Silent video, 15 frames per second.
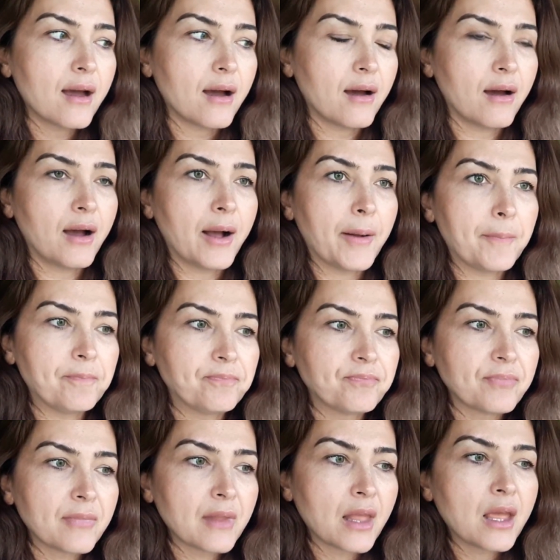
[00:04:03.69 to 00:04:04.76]

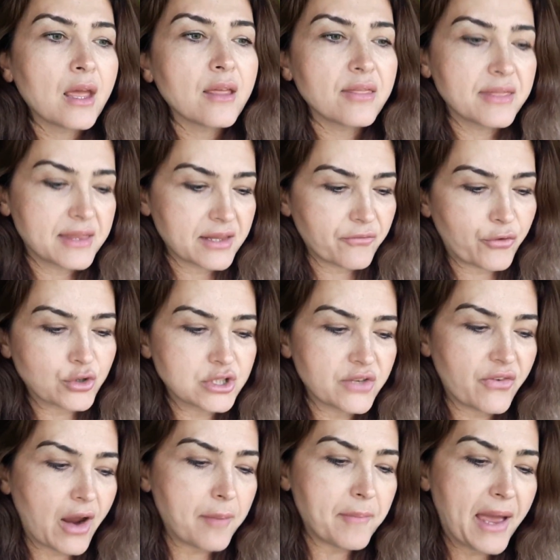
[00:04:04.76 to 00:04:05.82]
For
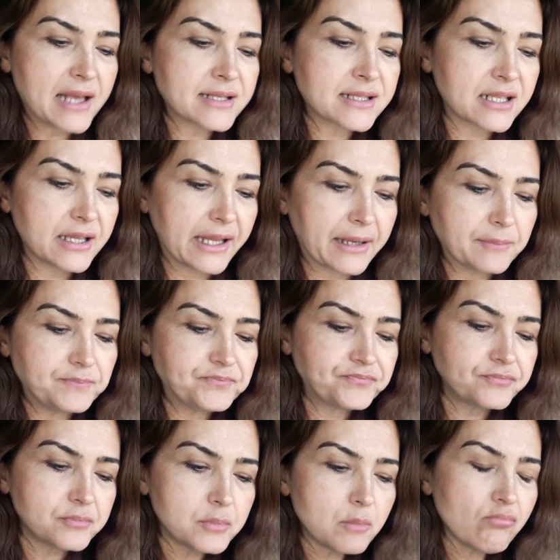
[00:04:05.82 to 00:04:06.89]
divine masculine,
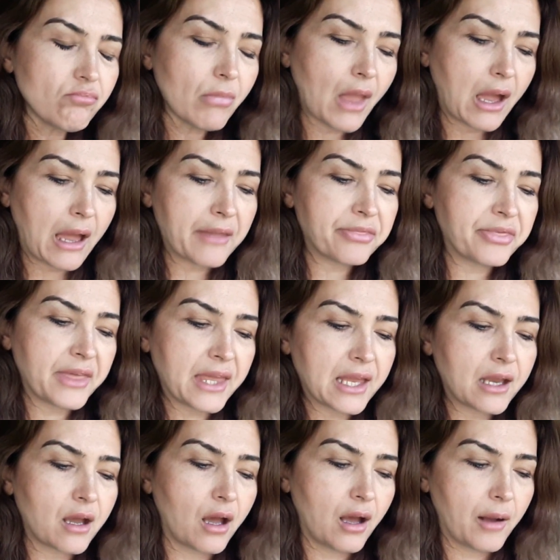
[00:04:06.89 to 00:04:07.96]
I think